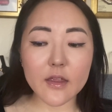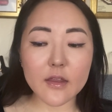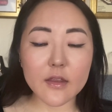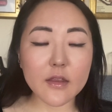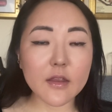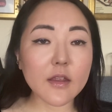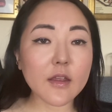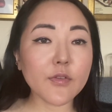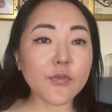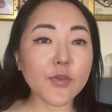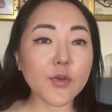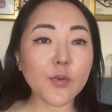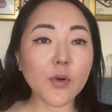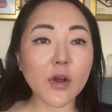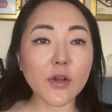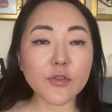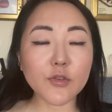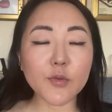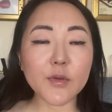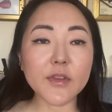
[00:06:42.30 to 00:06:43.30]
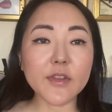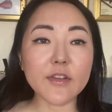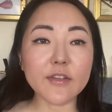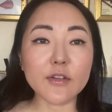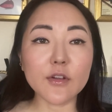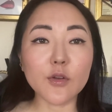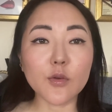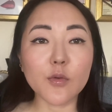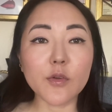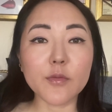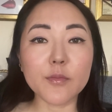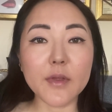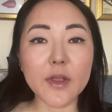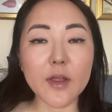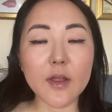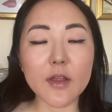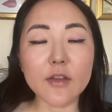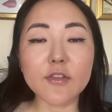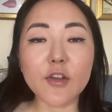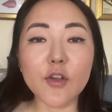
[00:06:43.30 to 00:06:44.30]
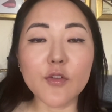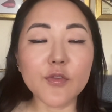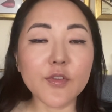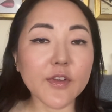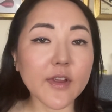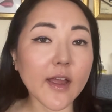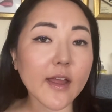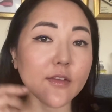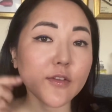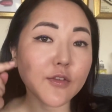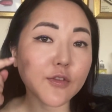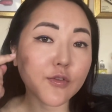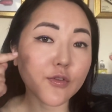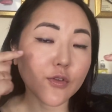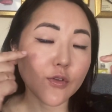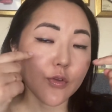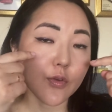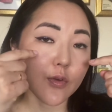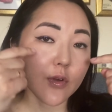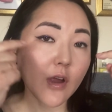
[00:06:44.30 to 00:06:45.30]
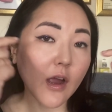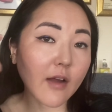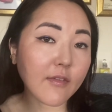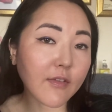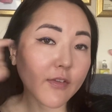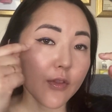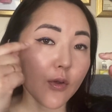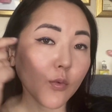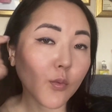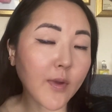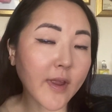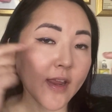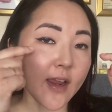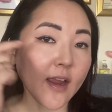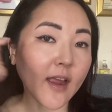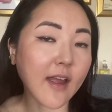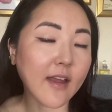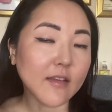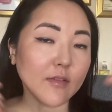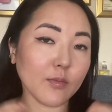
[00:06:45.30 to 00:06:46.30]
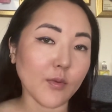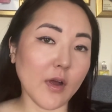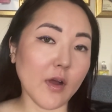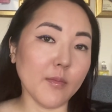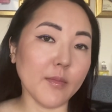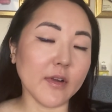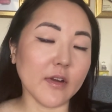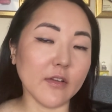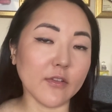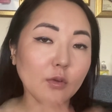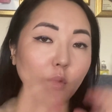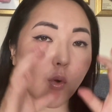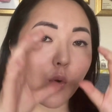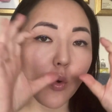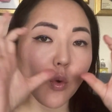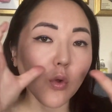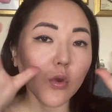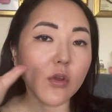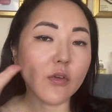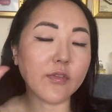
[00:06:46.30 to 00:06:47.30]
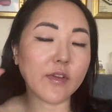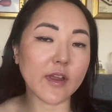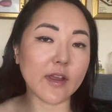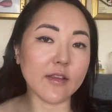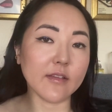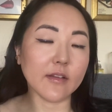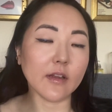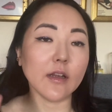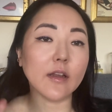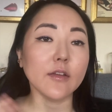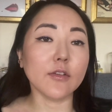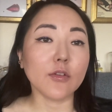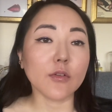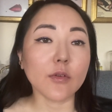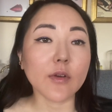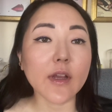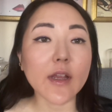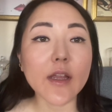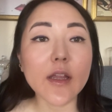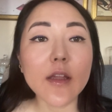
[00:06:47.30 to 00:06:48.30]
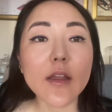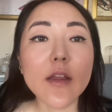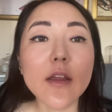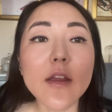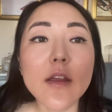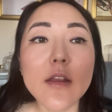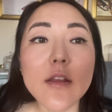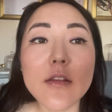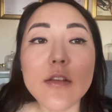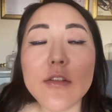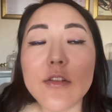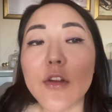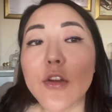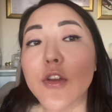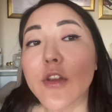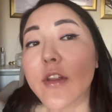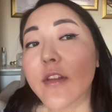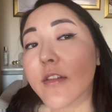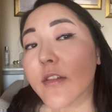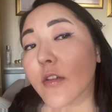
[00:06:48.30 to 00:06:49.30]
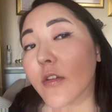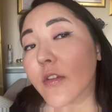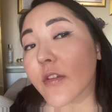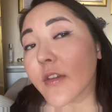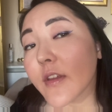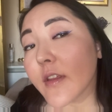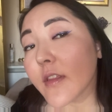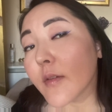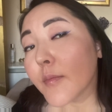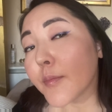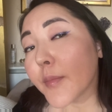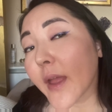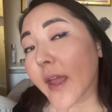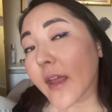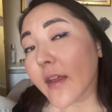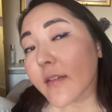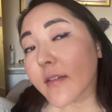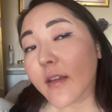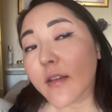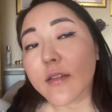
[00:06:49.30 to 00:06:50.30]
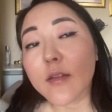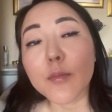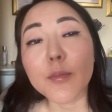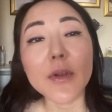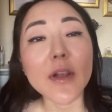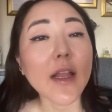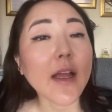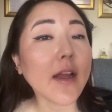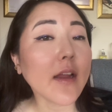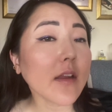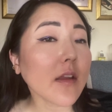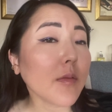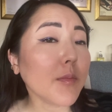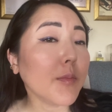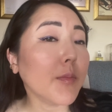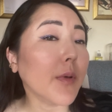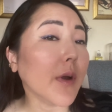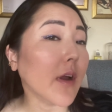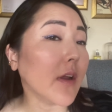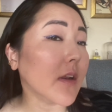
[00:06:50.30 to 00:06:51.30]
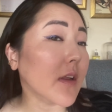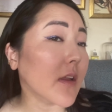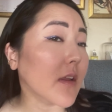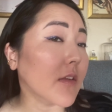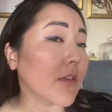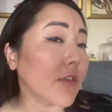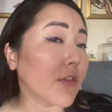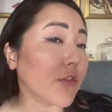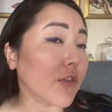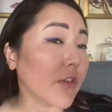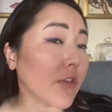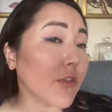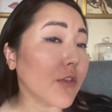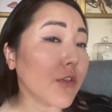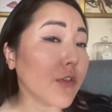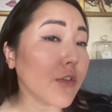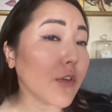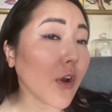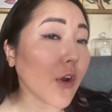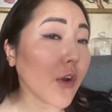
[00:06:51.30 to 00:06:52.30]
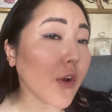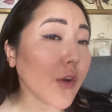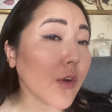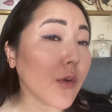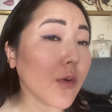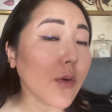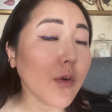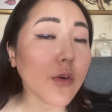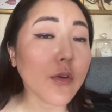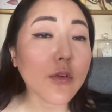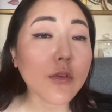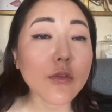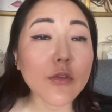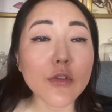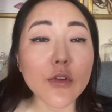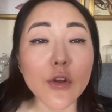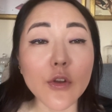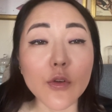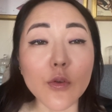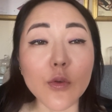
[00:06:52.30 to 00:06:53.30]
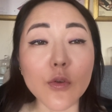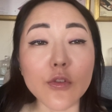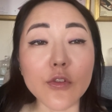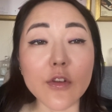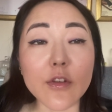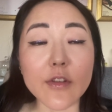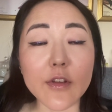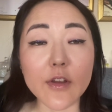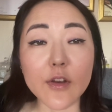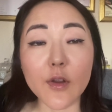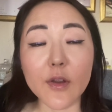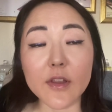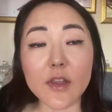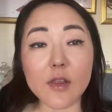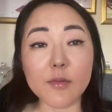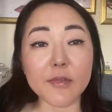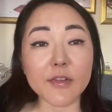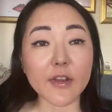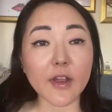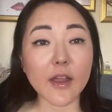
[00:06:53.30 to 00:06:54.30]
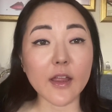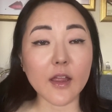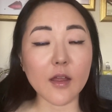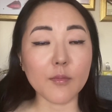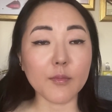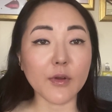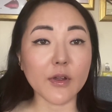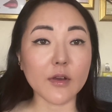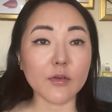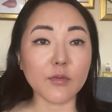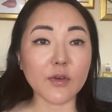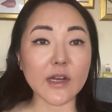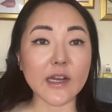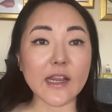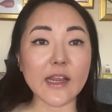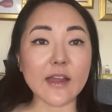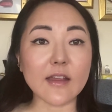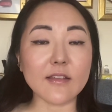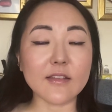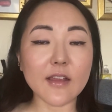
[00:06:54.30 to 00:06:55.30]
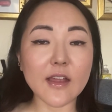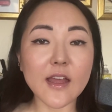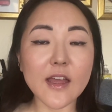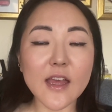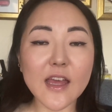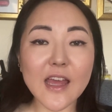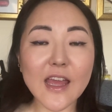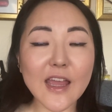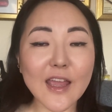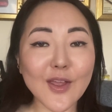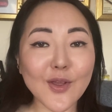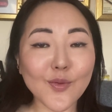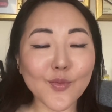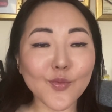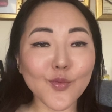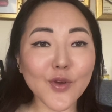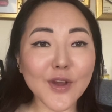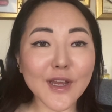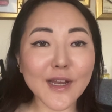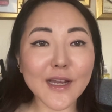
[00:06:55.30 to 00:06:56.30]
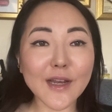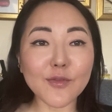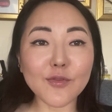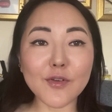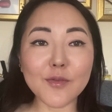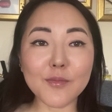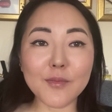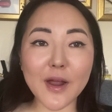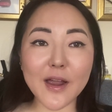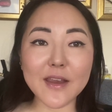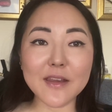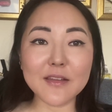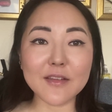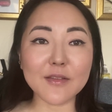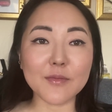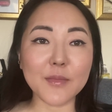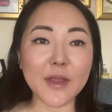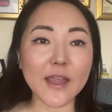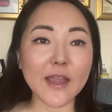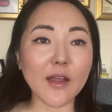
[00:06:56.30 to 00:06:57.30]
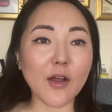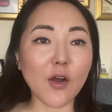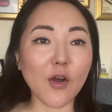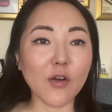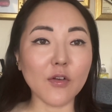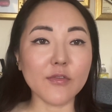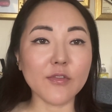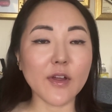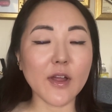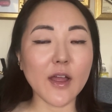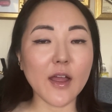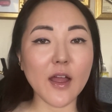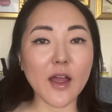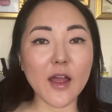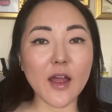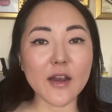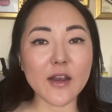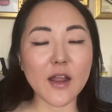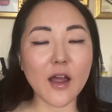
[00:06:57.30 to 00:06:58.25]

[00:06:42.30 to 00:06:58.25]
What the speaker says: If you are doing this look with me, don't forget to cover the wing as well, because all of it is glittery. So you can still see the base as a black, but it's just so gorgeous. I know I keep saying it, but it really is. It really reminds me of an